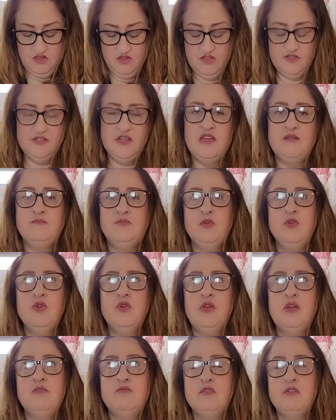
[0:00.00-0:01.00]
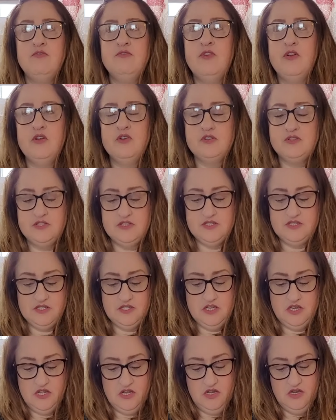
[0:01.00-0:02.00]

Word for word: This Emperor in reverse